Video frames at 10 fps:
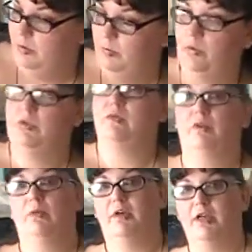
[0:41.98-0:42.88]
Most of
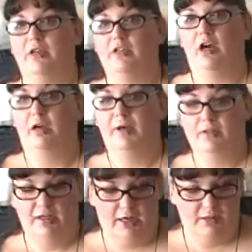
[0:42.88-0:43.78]
what we're here to talk about
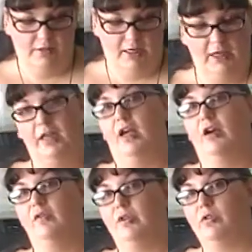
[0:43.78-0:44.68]
today is taking
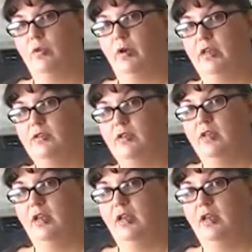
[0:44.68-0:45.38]
care of your toys